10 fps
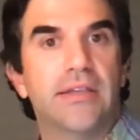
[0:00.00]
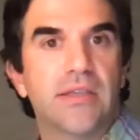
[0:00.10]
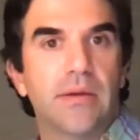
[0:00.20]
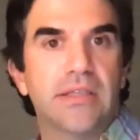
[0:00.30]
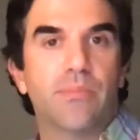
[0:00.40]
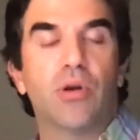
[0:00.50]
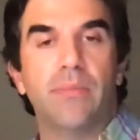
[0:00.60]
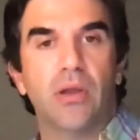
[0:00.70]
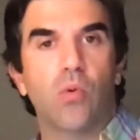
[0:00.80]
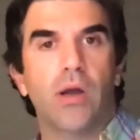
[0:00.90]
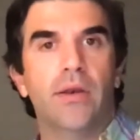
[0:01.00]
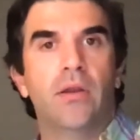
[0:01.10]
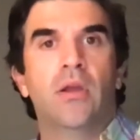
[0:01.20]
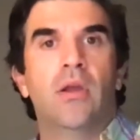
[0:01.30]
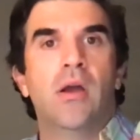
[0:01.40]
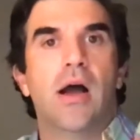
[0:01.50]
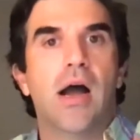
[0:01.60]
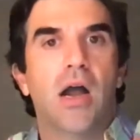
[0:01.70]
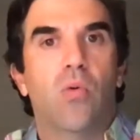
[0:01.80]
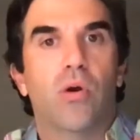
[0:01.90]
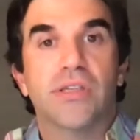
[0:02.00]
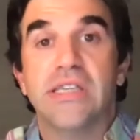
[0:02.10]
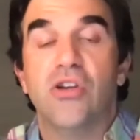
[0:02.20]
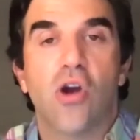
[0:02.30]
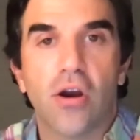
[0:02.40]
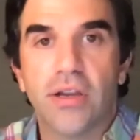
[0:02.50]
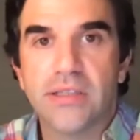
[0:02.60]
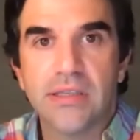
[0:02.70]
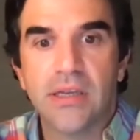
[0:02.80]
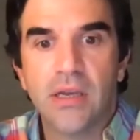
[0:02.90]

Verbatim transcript: is a is a pretty big one, uh, where senior artists.